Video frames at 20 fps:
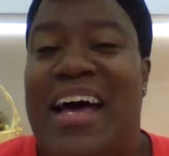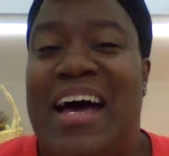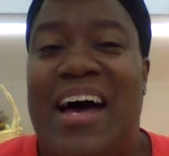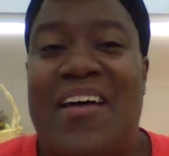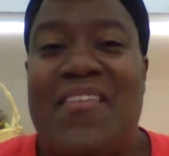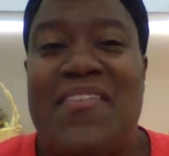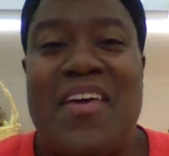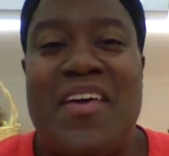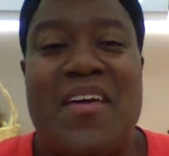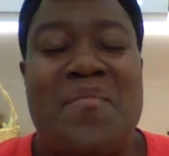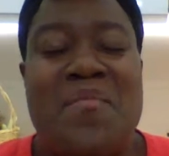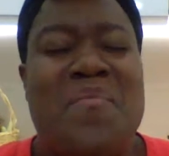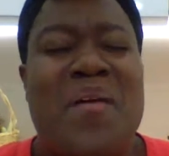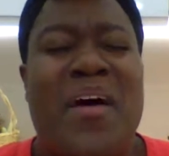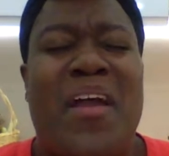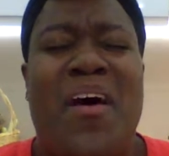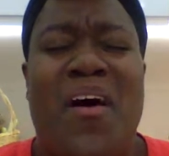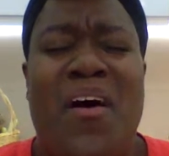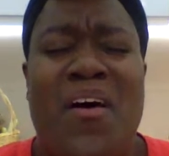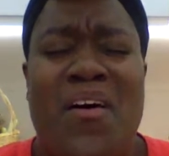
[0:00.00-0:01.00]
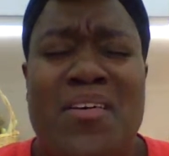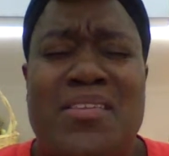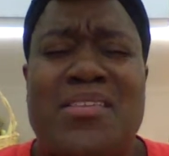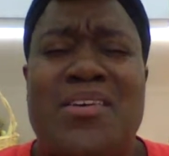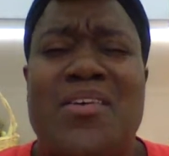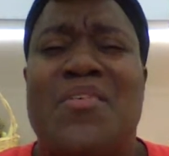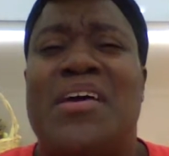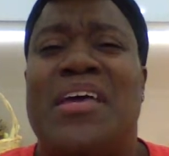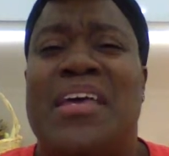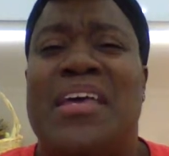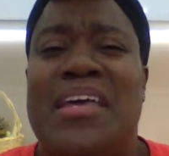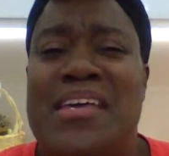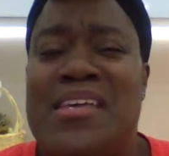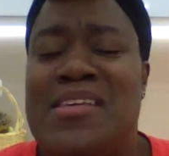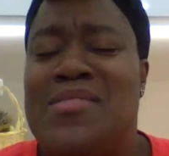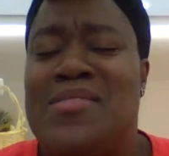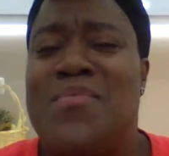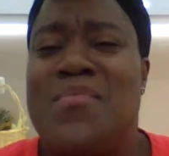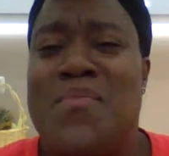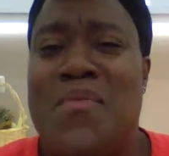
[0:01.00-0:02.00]
of him, but also
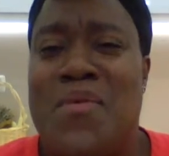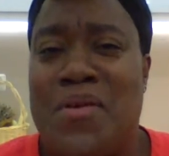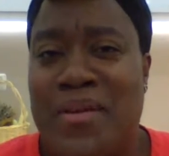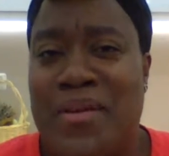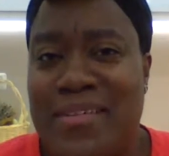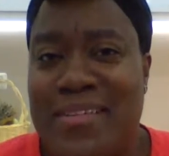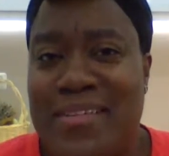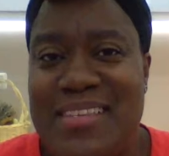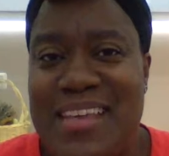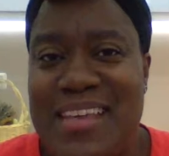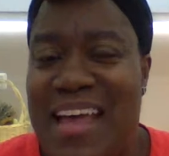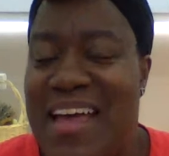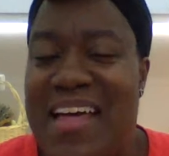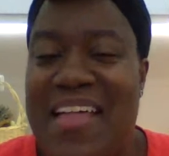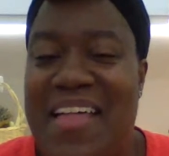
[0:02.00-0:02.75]
his words